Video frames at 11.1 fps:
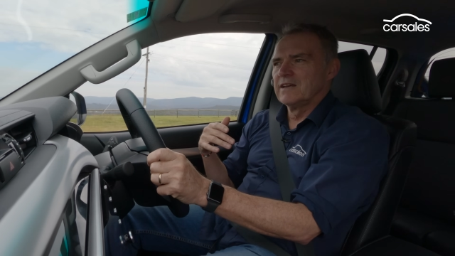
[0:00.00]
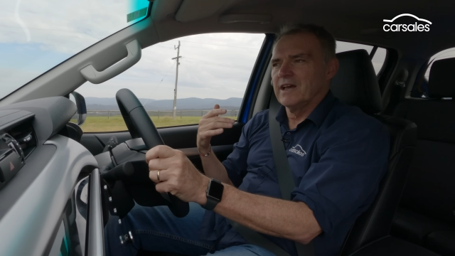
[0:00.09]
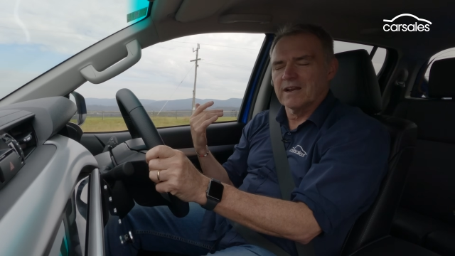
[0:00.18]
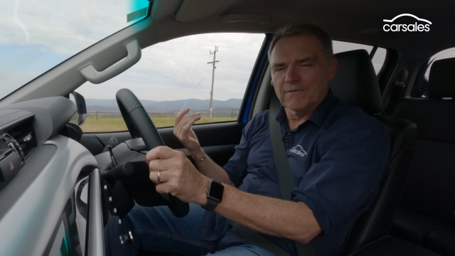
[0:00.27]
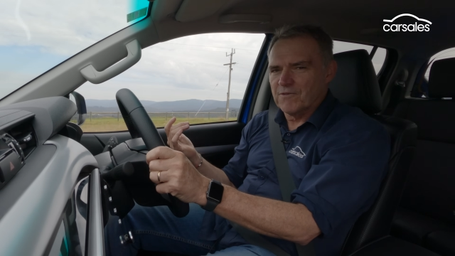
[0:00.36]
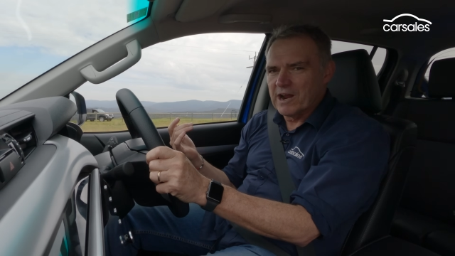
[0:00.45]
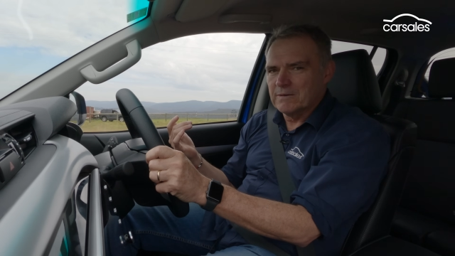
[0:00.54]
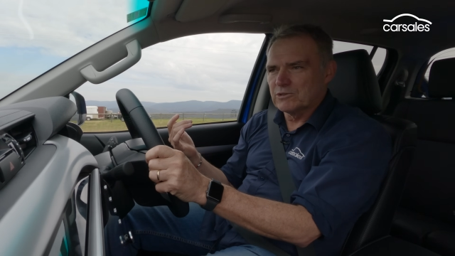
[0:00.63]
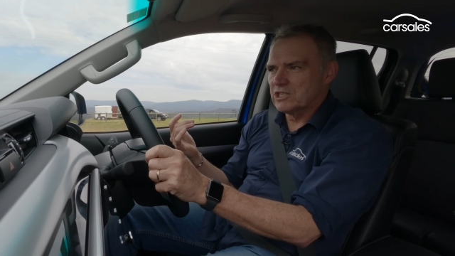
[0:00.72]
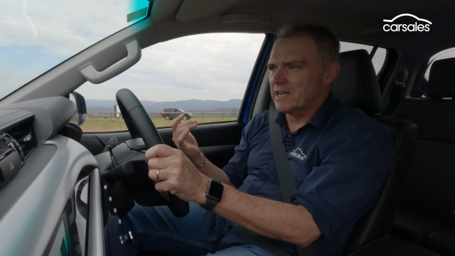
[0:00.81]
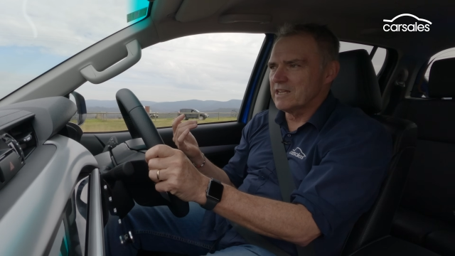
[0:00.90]
and a frame
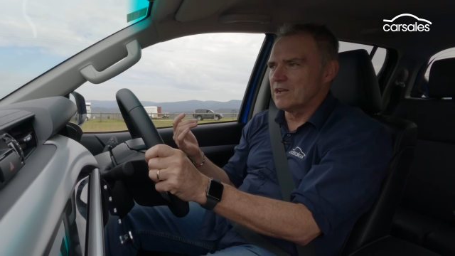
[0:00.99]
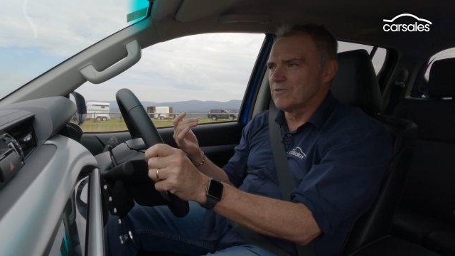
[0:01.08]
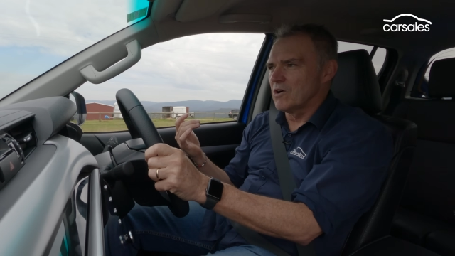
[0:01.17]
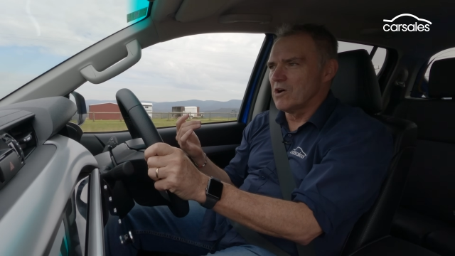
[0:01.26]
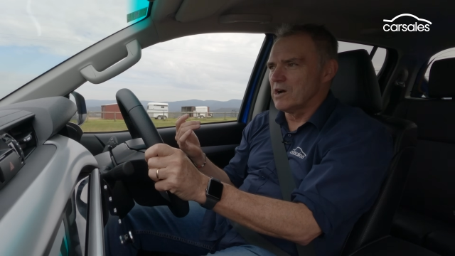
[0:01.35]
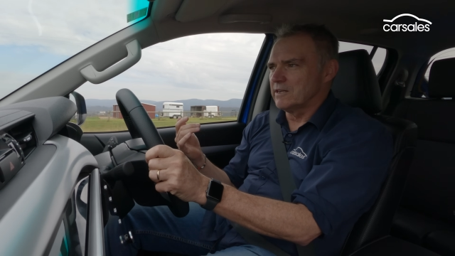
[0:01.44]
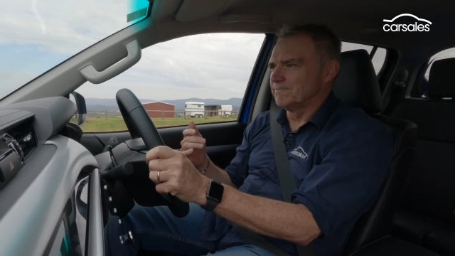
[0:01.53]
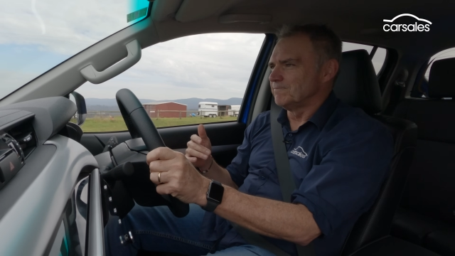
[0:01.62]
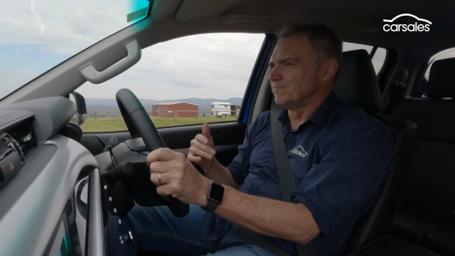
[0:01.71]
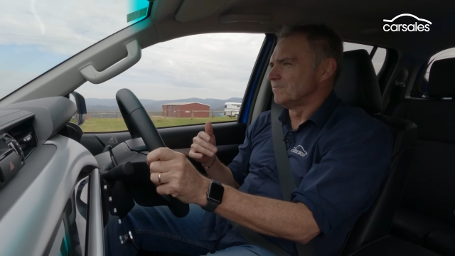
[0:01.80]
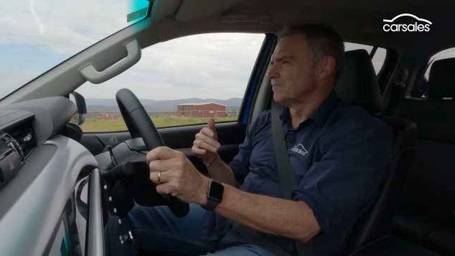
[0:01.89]
shaking ride.
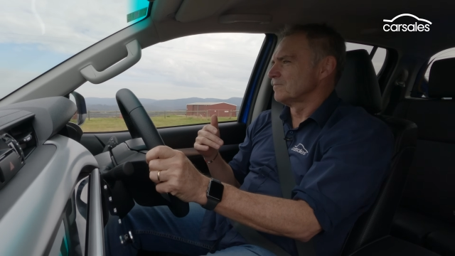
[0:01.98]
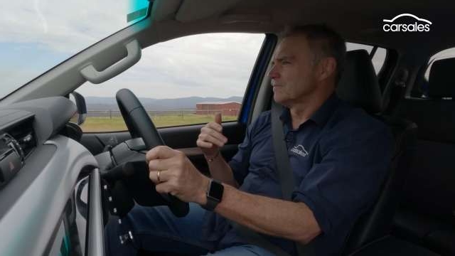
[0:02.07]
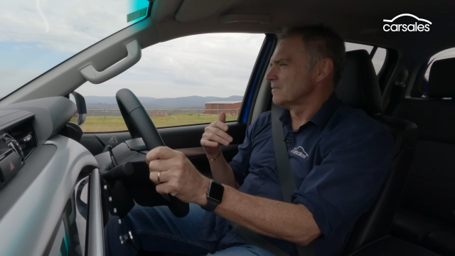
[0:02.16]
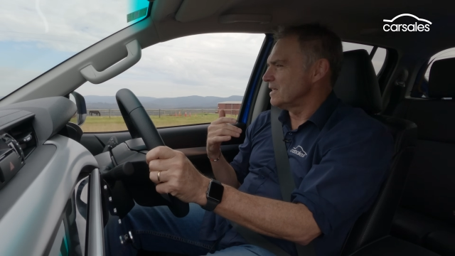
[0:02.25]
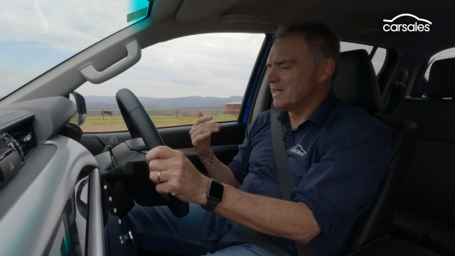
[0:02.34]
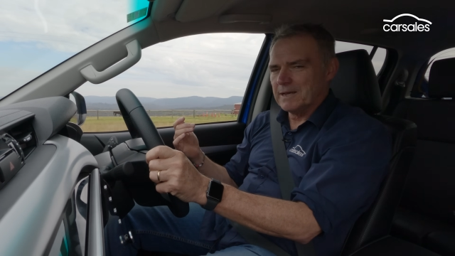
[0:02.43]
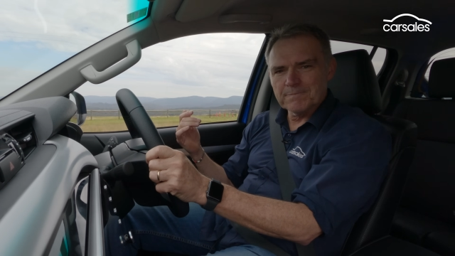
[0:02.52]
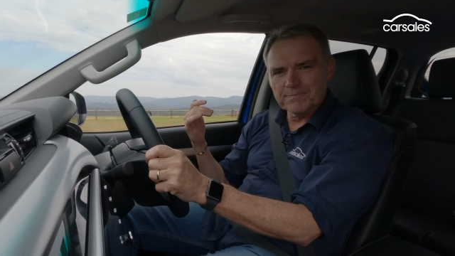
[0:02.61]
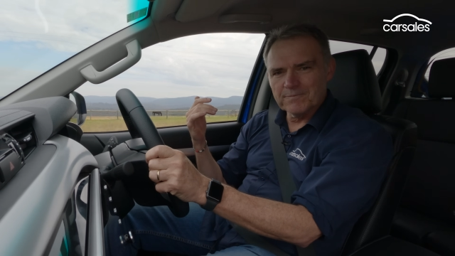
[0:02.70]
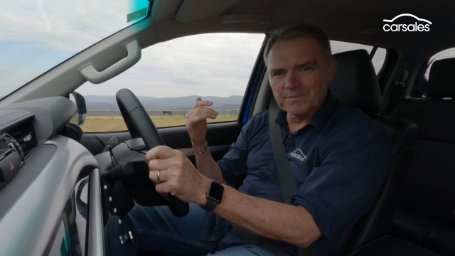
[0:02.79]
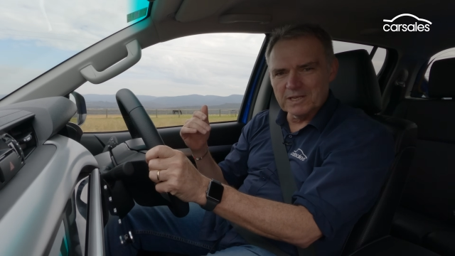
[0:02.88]
Yep,
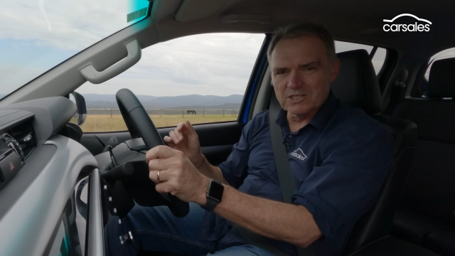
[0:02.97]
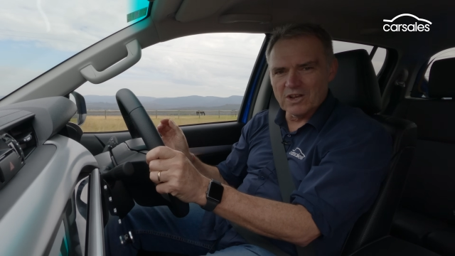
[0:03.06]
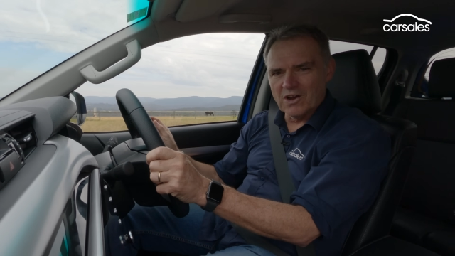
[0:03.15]
it's a